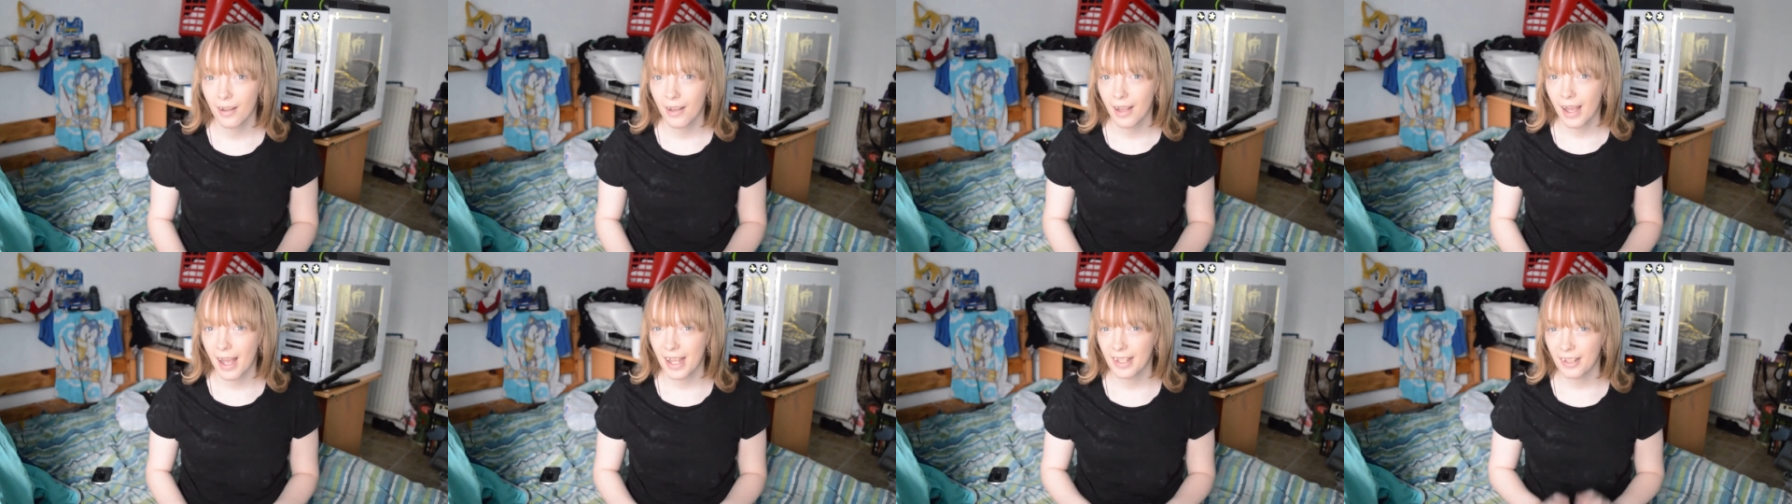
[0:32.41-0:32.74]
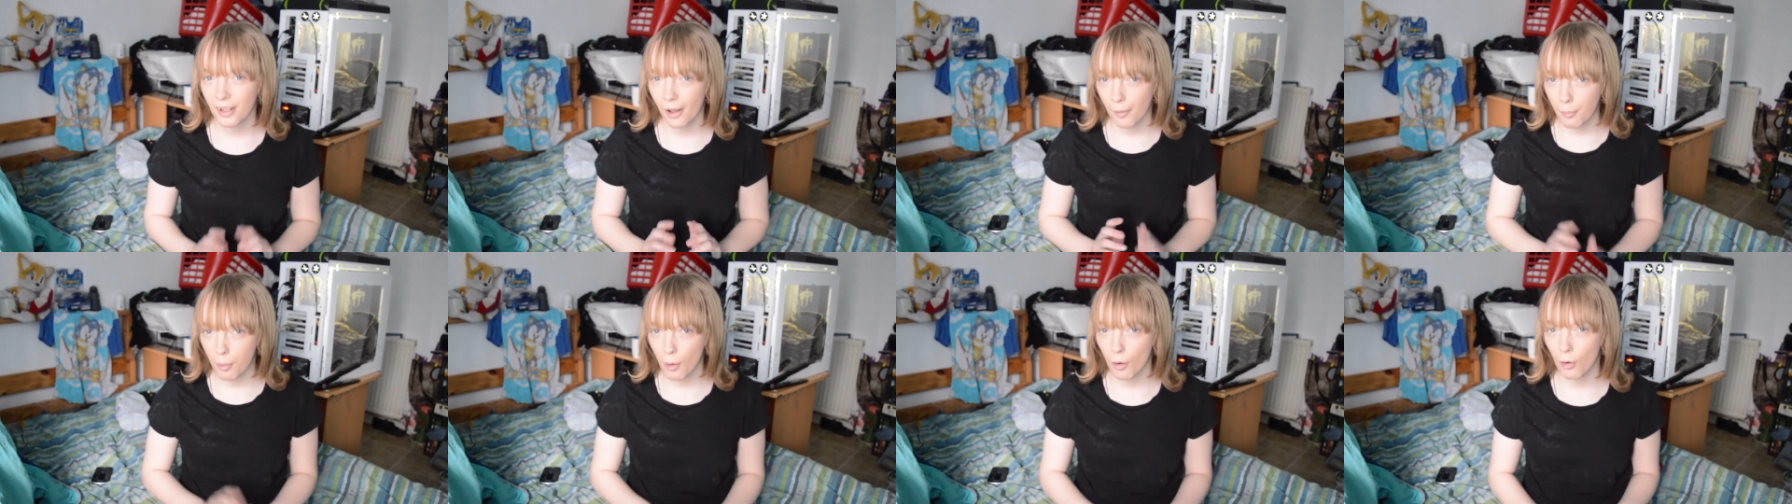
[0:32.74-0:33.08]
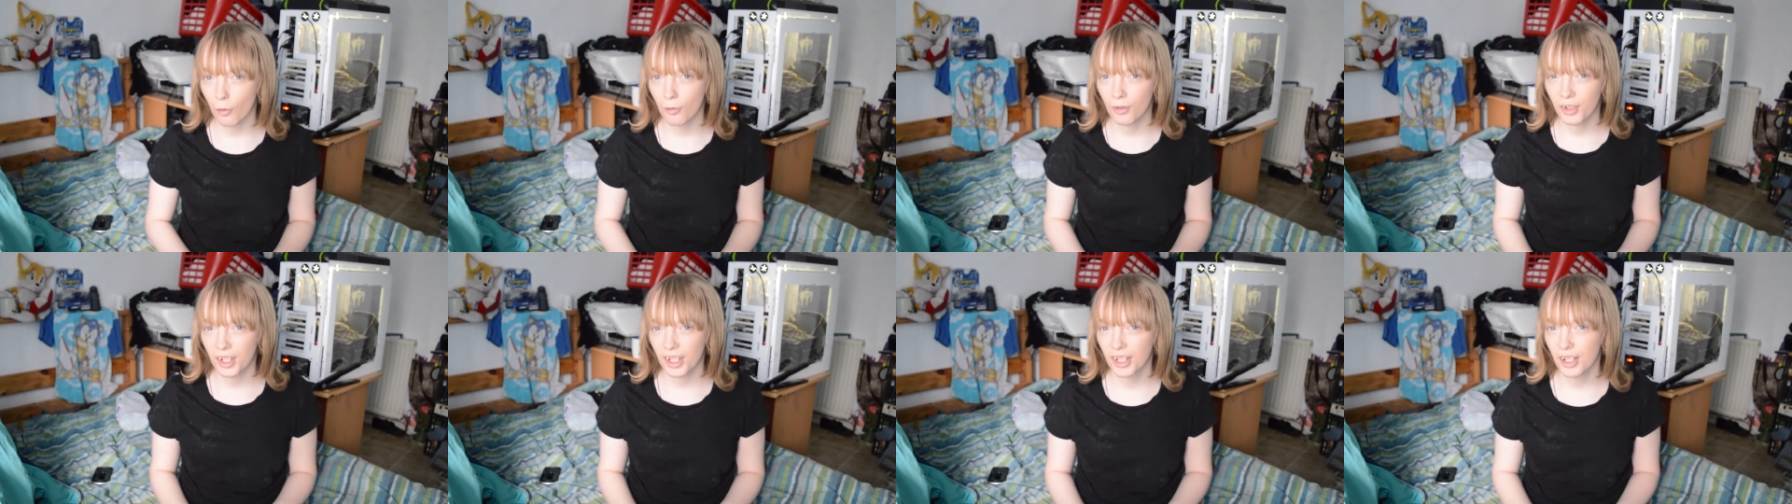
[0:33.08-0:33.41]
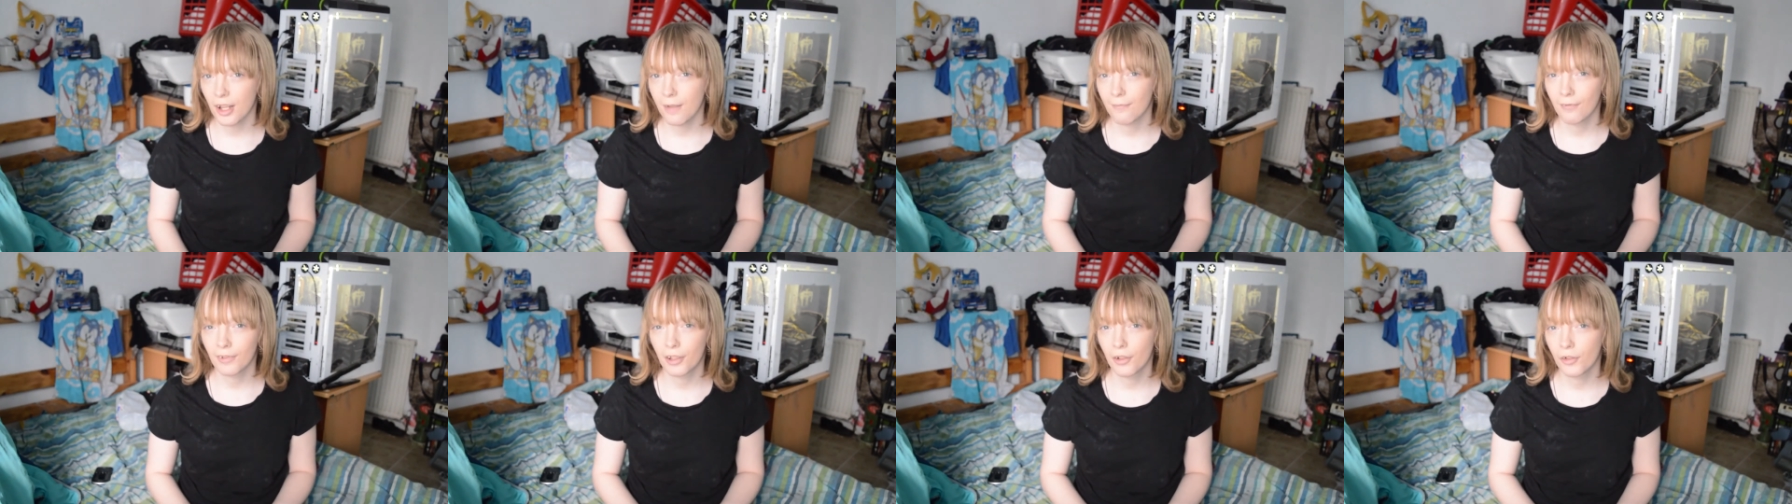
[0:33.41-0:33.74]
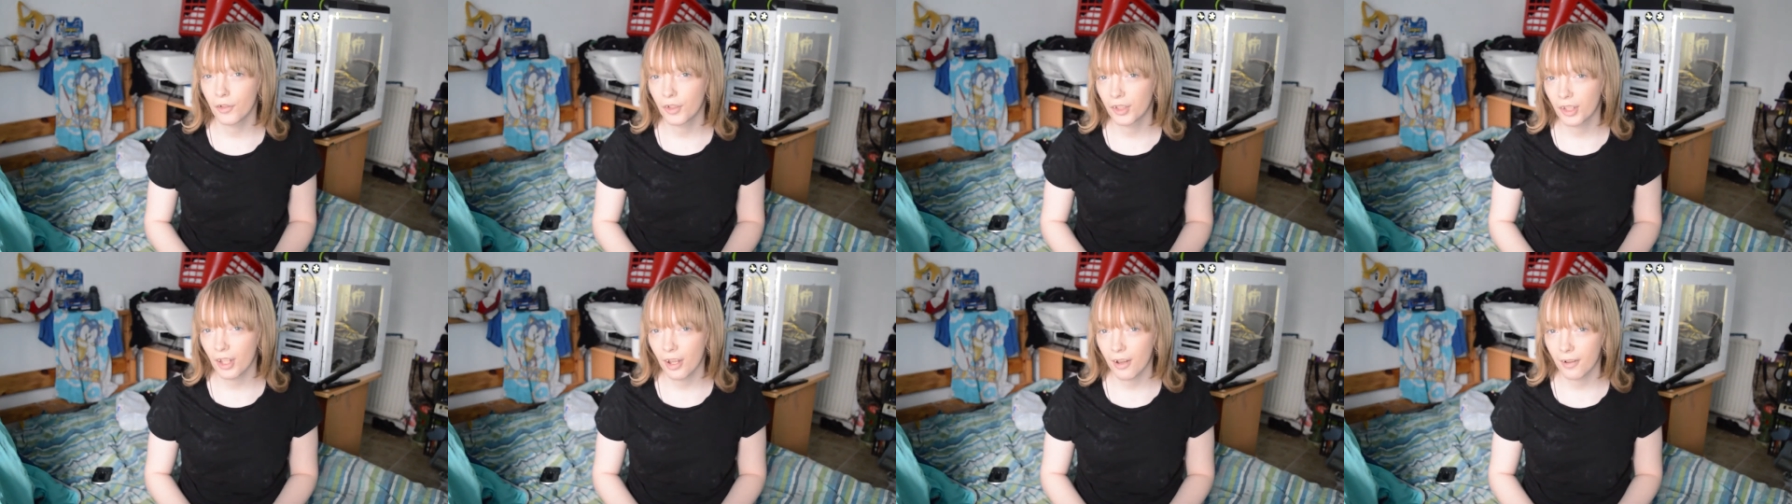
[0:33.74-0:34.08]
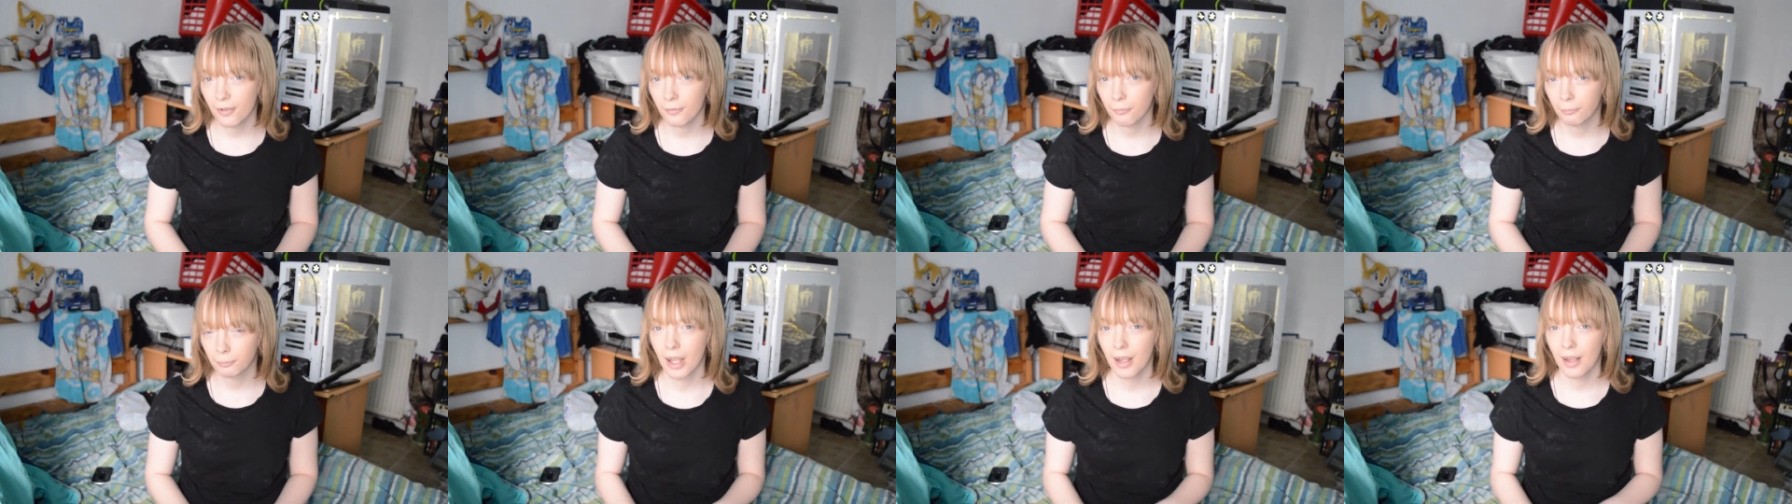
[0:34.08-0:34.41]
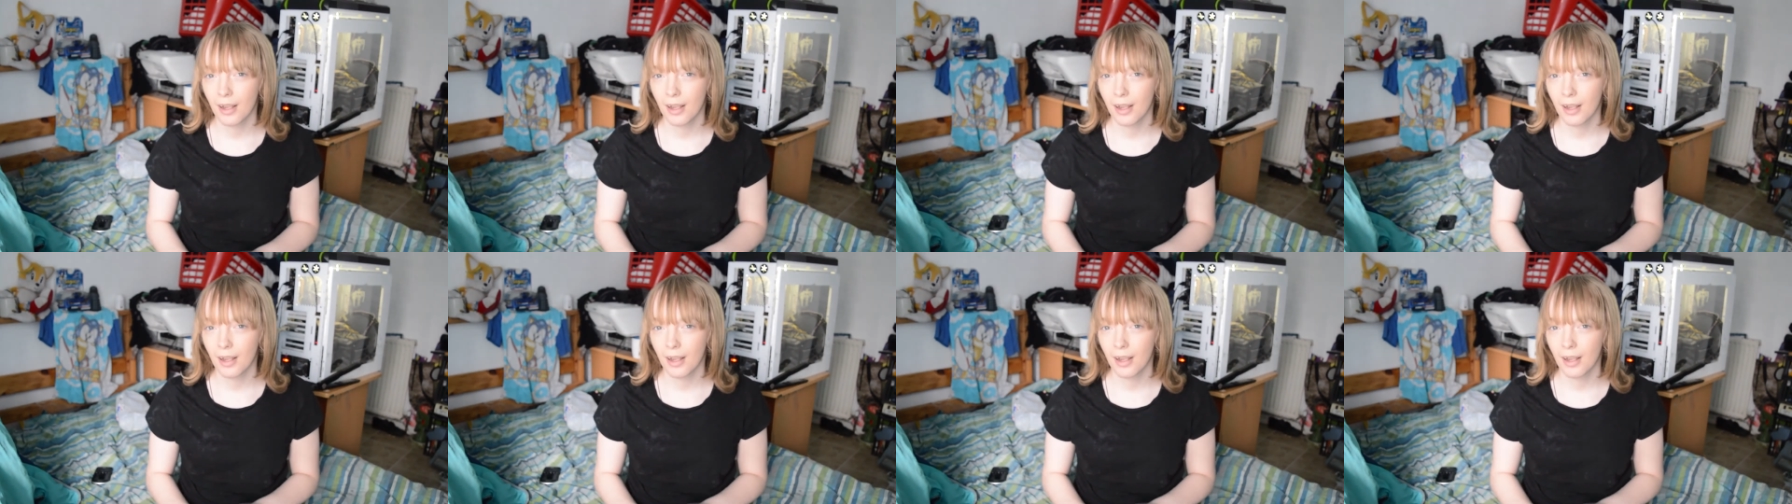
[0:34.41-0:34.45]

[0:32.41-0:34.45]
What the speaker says: as I put on just over 2 stone.